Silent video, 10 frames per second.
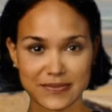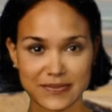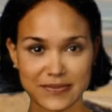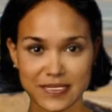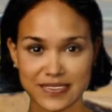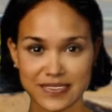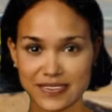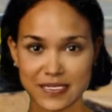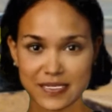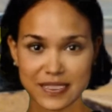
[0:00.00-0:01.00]
The
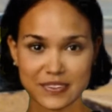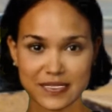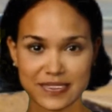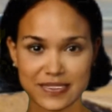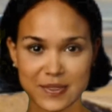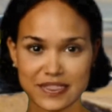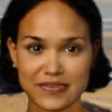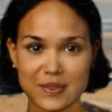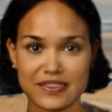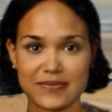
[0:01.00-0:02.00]
present course serves as
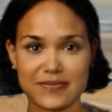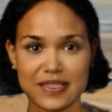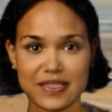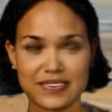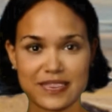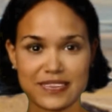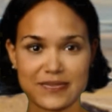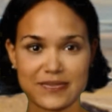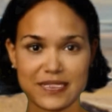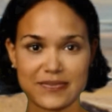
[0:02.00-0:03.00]
study guidance for the
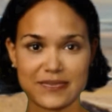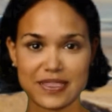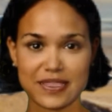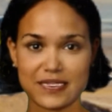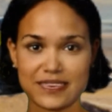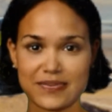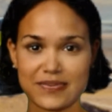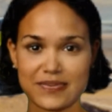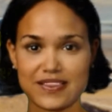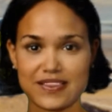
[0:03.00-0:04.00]
students taking the
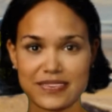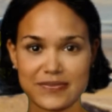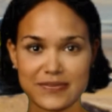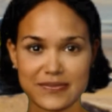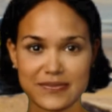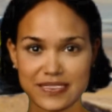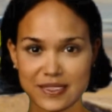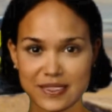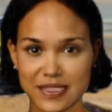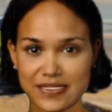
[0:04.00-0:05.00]
course on risk and
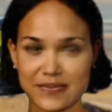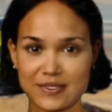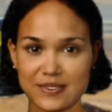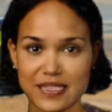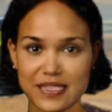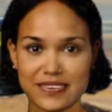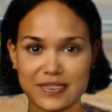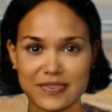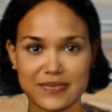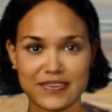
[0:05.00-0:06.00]
safety in
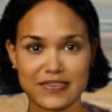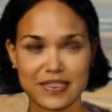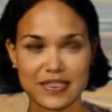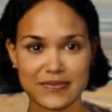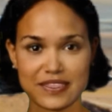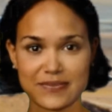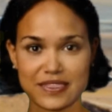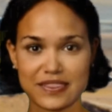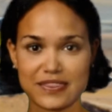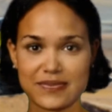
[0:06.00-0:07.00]
civil,
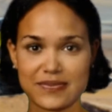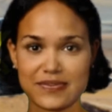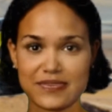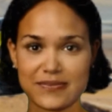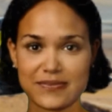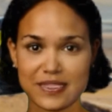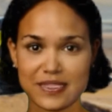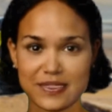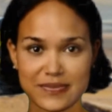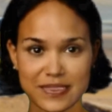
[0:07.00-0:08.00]
environmental, and geomatic
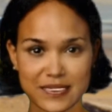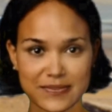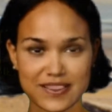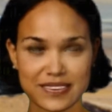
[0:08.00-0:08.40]
engineering.